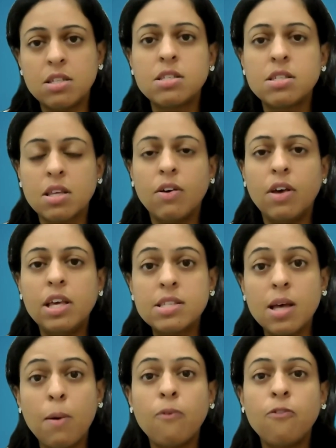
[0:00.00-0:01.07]
this
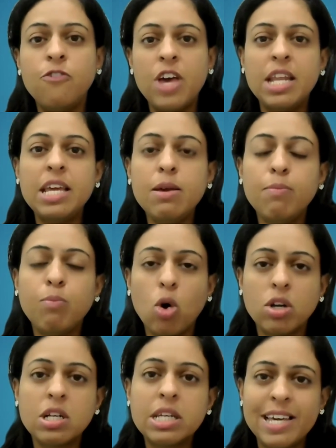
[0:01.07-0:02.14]
is a very
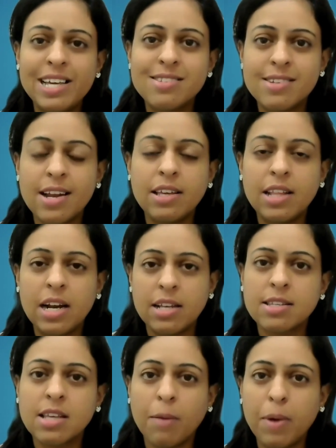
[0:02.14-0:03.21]
important case study that
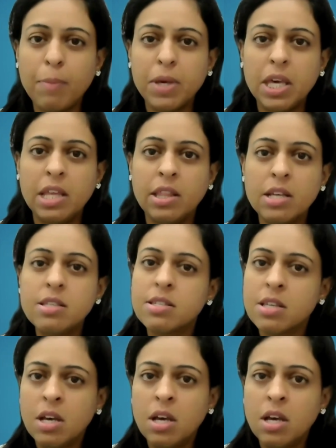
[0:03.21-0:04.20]
has come up in this